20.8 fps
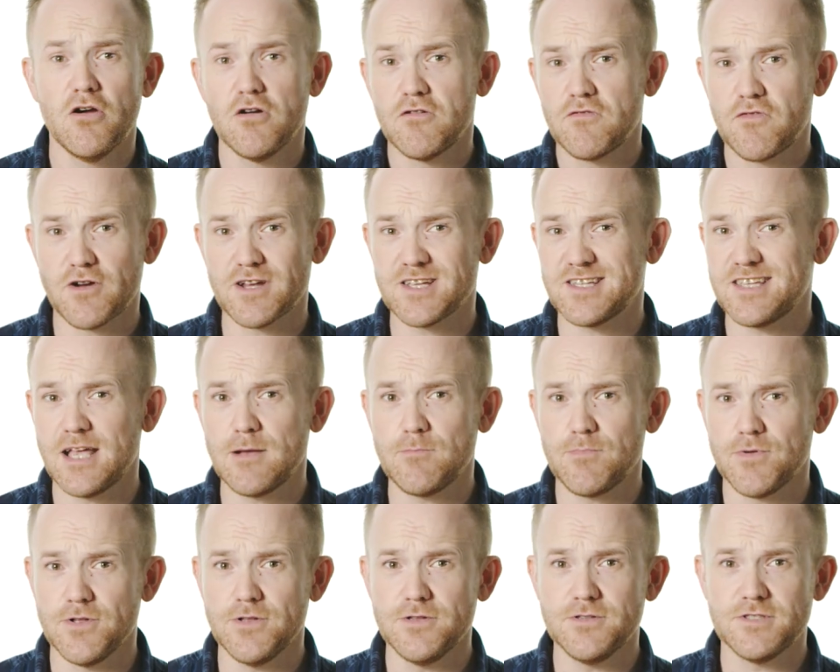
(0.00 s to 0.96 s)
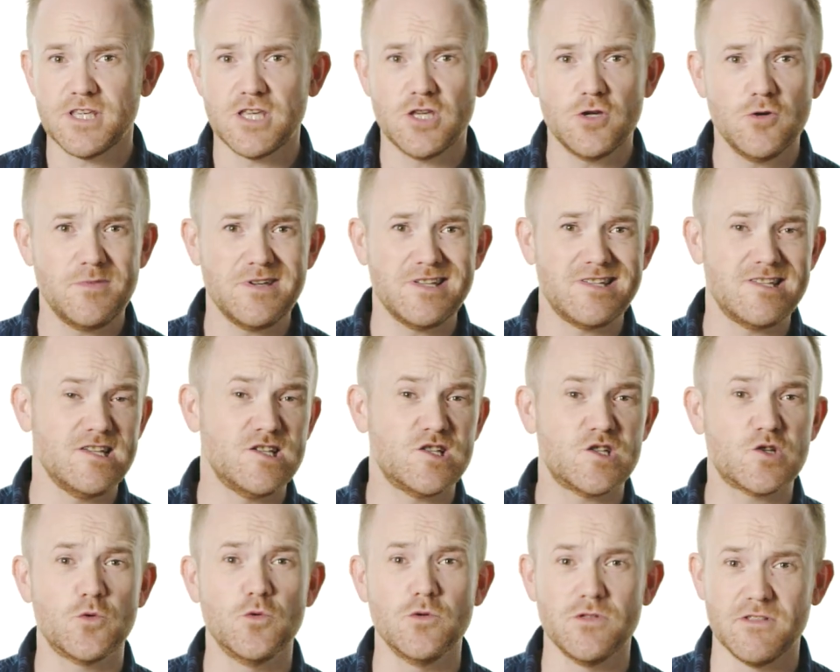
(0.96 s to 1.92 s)
For example, the UBC
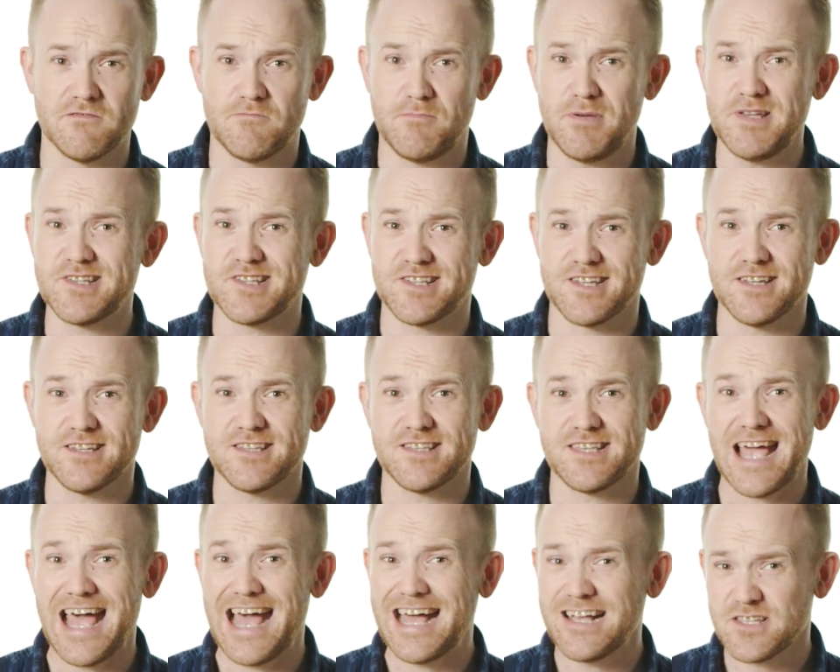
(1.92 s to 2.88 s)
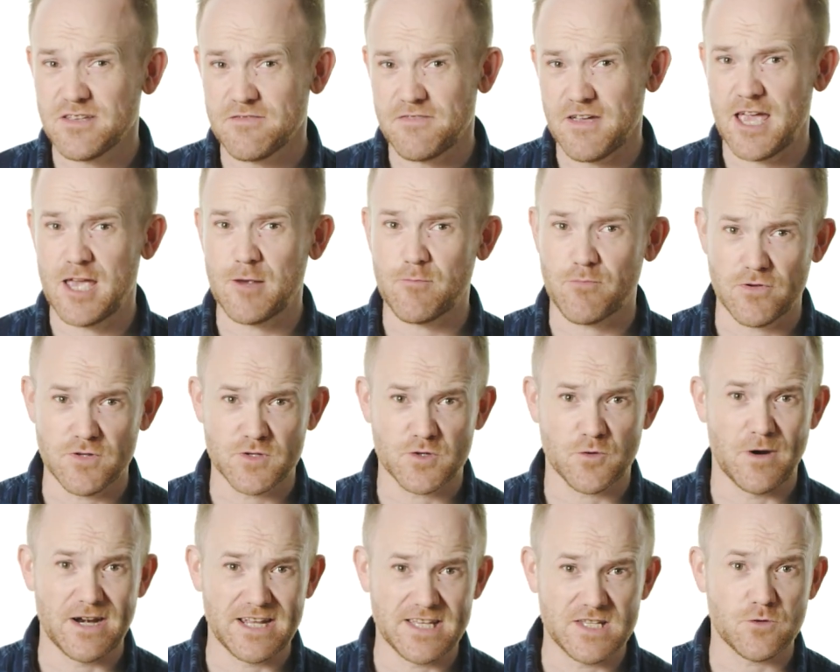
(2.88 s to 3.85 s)
School of Business, as of April
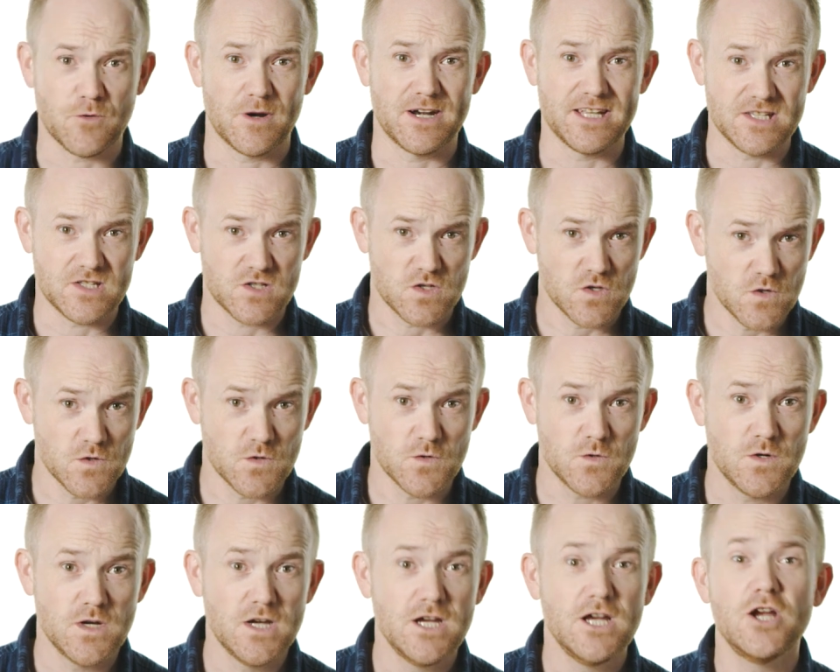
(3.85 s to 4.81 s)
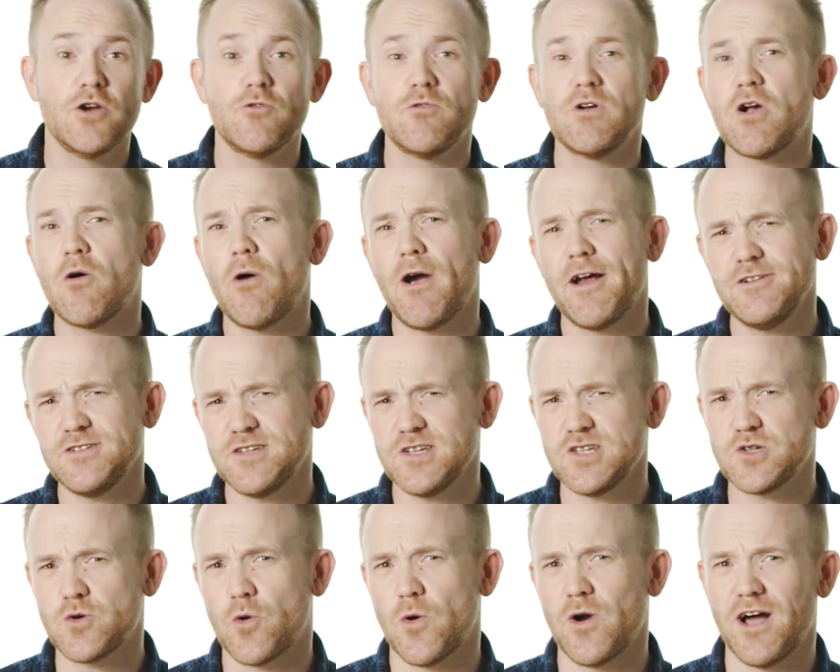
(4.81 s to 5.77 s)
2022, requires a
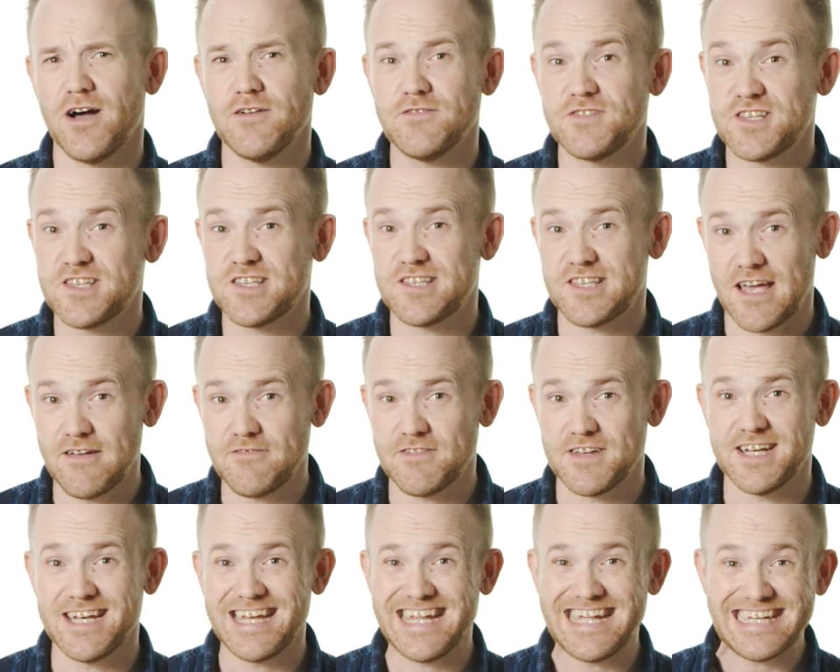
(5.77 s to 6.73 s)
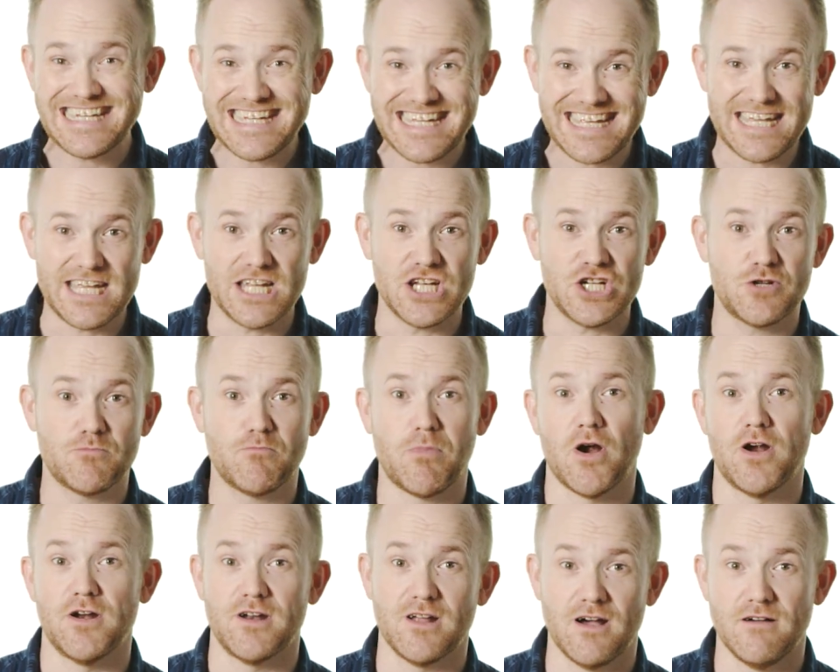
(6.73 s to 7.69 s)
score of 7 in each
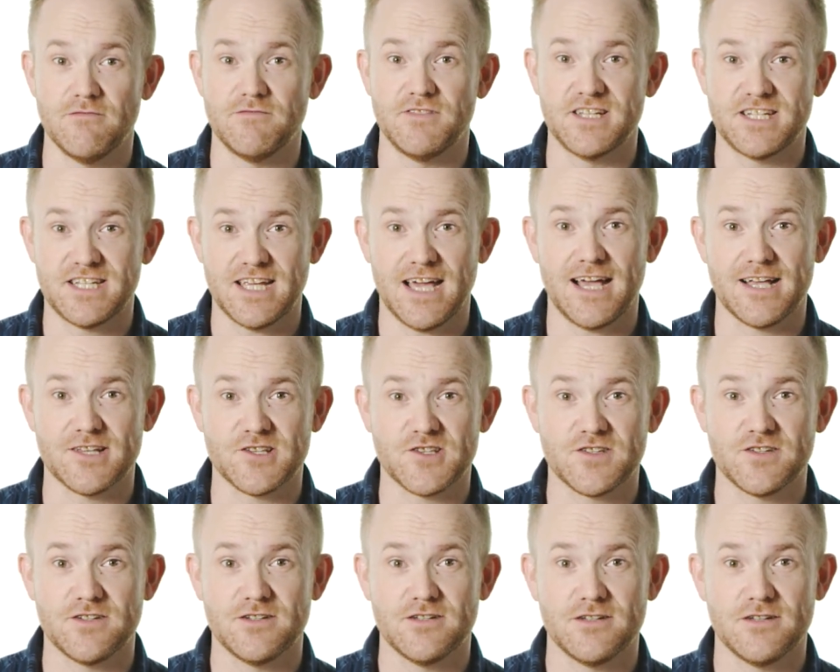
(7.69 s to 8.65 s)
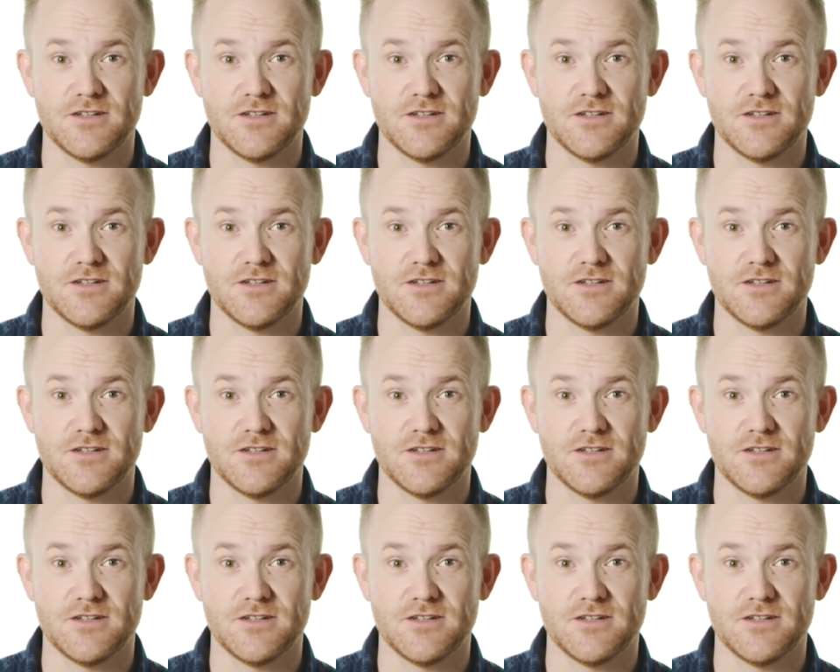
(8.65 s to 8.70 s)
part of the test.